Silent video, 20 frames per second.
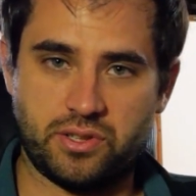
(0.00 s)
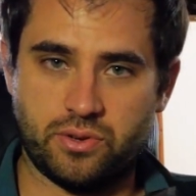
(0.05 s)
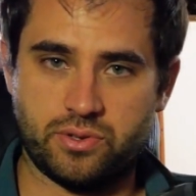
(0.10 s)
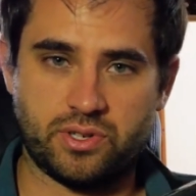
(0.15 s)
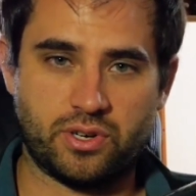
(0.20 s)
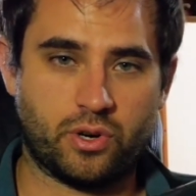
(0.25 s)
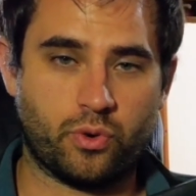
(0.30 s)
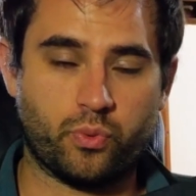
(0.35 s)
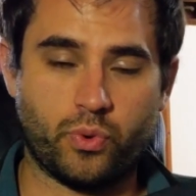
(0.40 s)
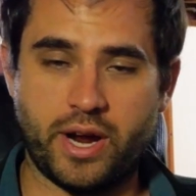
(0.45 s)

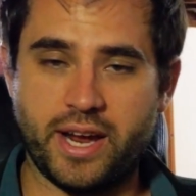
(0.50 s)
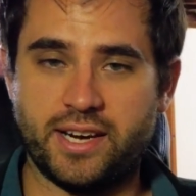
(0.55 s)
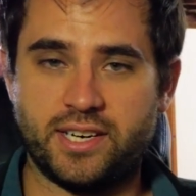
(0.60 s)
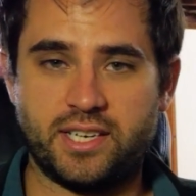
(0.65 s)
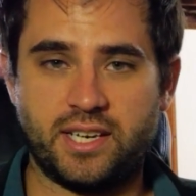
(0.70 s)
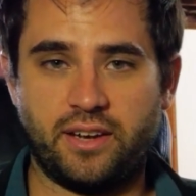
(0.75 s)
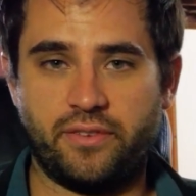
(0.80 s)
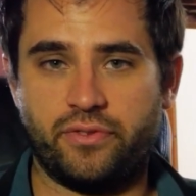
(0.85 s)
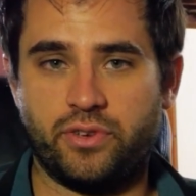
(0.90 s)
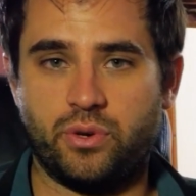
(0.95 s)
Those are
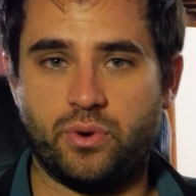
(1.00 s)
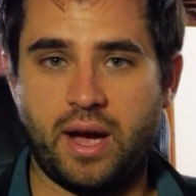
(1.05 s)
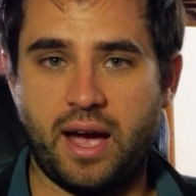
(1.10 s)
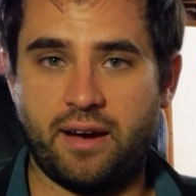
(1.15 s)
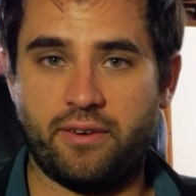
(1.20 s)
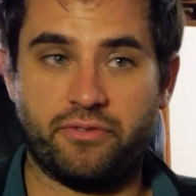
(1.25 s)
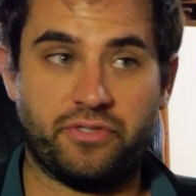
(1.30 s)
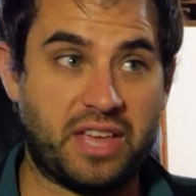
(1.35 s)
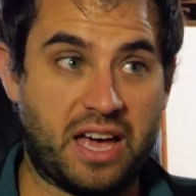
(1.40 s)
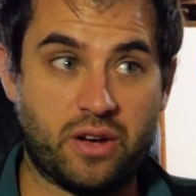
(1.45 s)
great if you
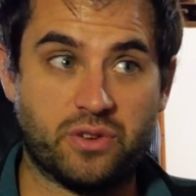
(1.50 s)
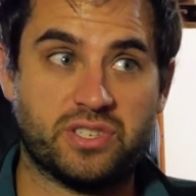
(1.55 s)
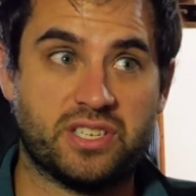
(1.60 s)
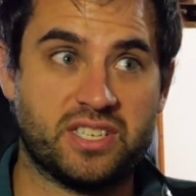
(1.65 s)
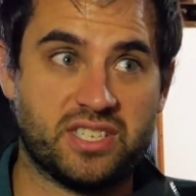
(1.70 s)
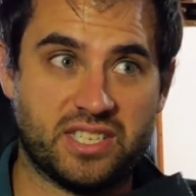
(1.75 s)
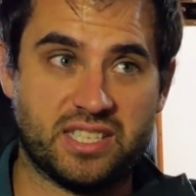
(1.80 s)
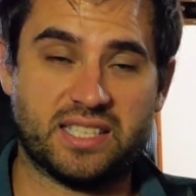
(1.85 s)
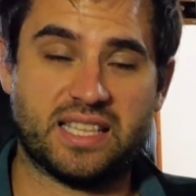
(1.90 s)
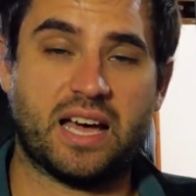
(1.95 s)
have
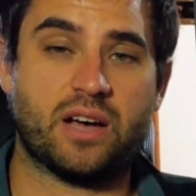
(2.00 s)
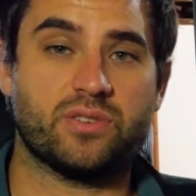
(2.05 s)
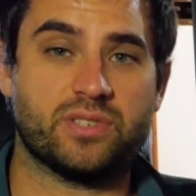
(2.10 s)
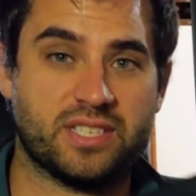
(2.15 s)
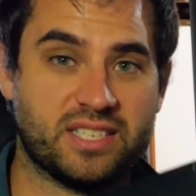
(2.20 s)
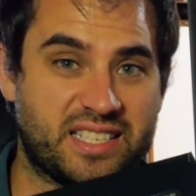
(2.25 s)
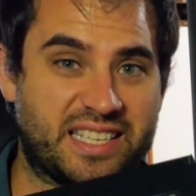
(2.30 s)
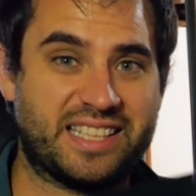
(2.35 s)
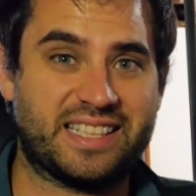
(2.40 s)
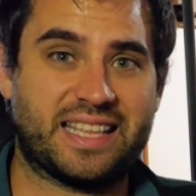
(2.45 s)
thousands and
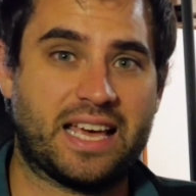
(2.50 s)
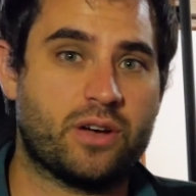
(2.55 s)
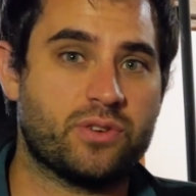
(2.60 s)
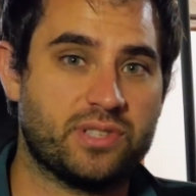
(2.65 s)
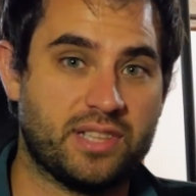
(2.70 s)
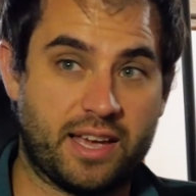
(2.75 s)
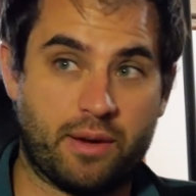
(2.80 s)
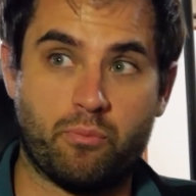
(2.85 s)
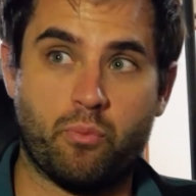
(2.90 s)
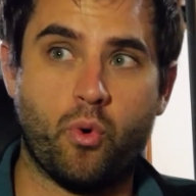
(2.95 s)
thousands and
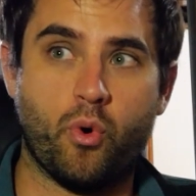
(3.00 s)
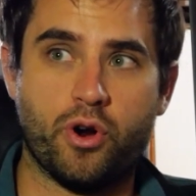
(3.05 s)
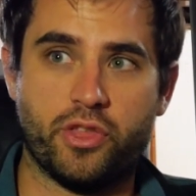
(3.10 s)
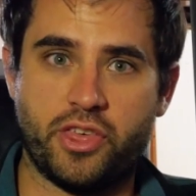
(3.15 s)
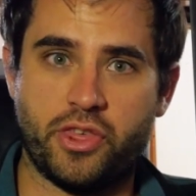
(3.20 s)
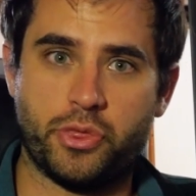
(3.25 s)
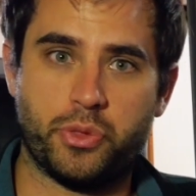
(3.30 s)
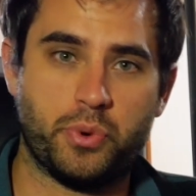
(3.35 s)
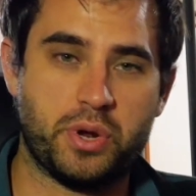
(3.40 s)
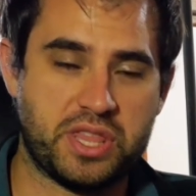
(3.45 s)
thousands, like more
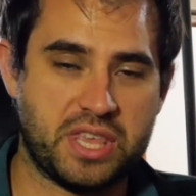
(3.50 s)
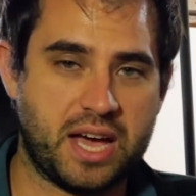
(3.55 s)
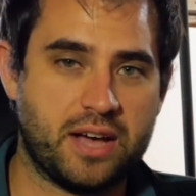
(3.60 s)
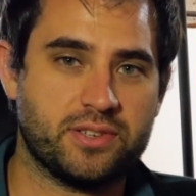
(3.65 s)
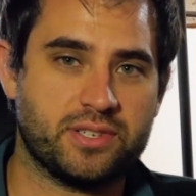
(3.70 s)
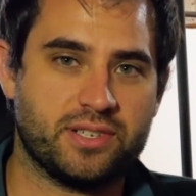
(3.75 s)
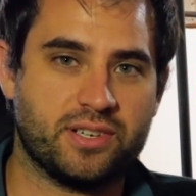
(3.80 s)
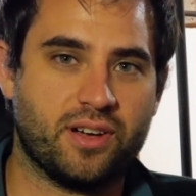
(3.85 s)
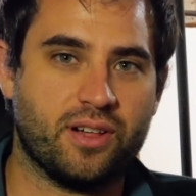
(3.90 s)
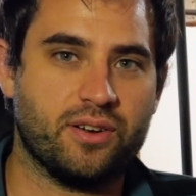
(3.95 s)
than
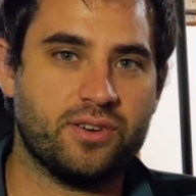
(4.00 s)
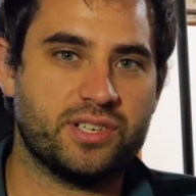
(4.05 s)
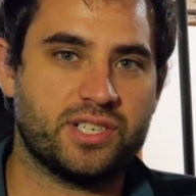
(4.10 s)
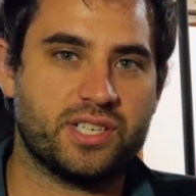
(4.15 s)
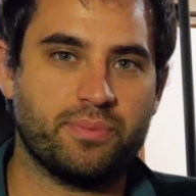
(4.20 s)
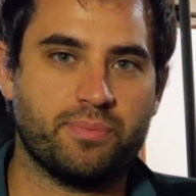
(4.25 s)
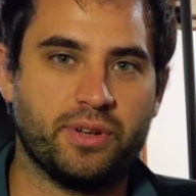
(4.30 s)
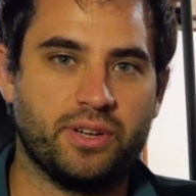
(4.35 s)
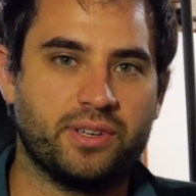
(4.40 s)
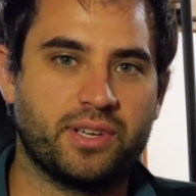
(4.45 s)
$3,000
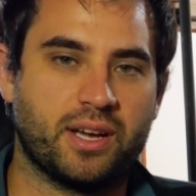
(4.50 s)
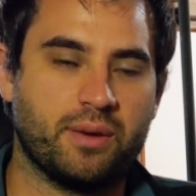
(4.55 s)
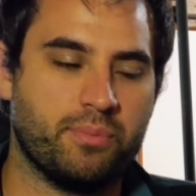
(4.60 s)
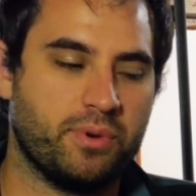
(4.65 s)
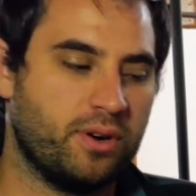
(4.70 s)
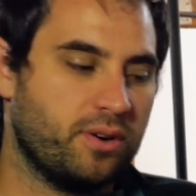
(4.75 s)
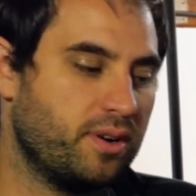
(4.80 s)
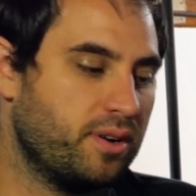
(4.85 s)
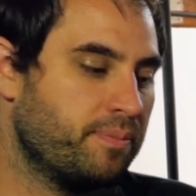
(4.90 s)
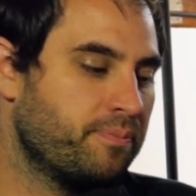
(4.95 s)
to build a
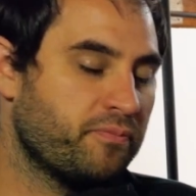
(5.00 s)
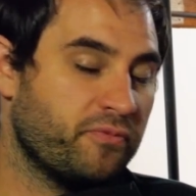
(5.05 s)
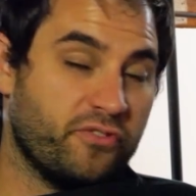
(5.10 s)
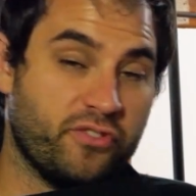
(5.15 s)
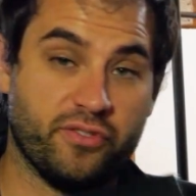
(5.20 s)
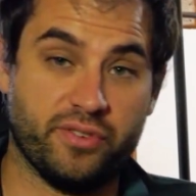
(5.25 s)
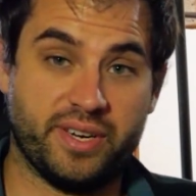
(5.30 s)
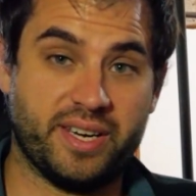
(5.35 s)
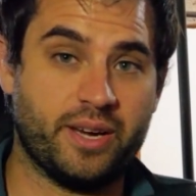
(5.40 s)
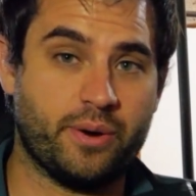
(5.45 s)
computer
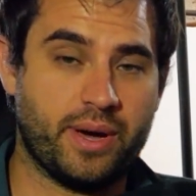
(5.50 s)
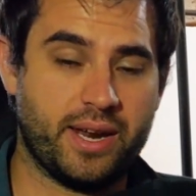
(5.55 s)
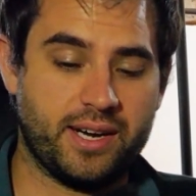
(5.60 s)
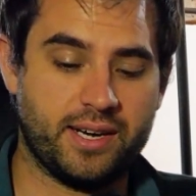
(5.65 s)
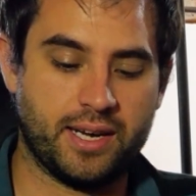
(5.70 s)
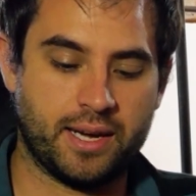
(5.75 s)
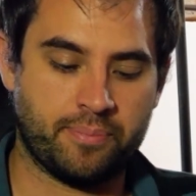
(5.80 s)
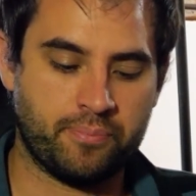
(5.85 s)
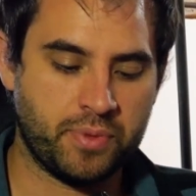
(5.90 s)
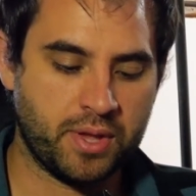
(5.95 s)
for video
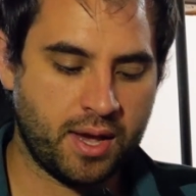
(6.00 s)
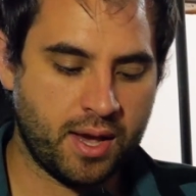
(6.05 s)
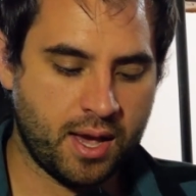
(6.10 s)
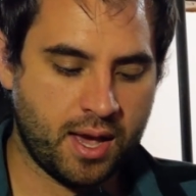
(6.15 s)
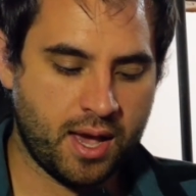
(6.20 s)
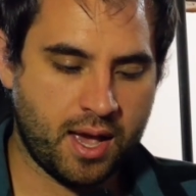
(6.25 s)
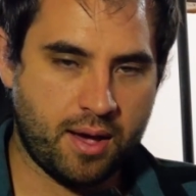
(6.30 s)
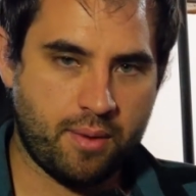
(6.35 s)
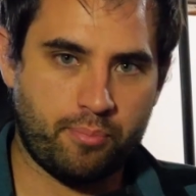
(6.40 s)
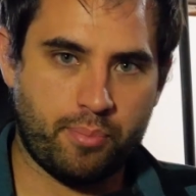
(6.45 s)
editing.
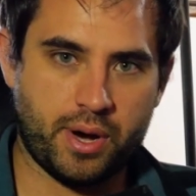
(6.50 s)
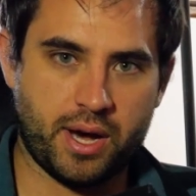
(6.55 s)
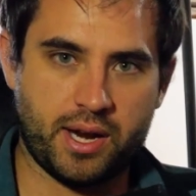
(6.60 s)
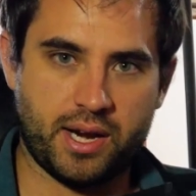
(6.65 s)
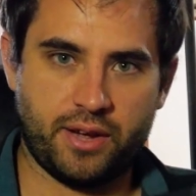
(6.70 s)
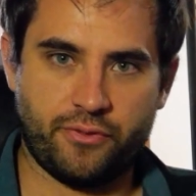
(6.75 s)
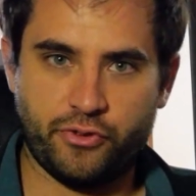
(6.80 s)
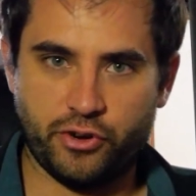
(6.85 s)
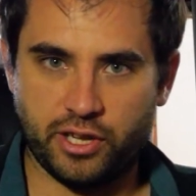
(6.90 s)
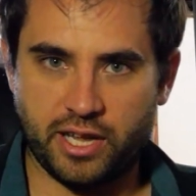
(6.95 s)

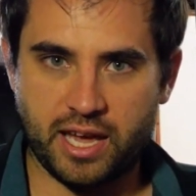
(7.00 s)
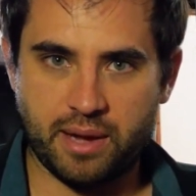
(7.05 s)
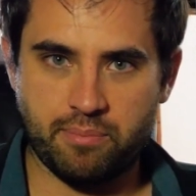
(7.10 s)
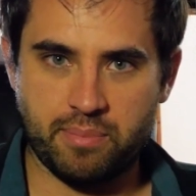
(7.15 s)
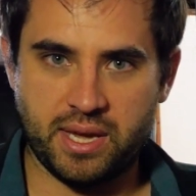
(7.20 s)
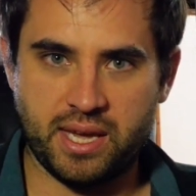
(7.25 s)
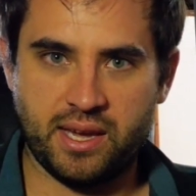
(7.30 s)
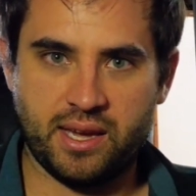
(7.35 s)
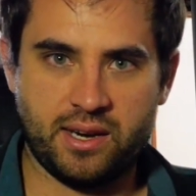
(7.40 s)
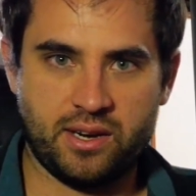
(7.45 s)
But if you're like
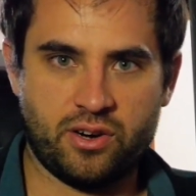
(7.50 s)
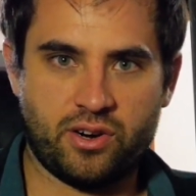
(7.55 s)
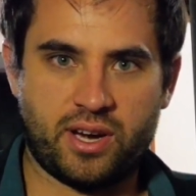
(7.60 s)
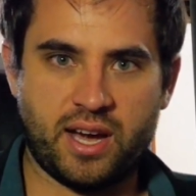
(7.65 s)
me and you're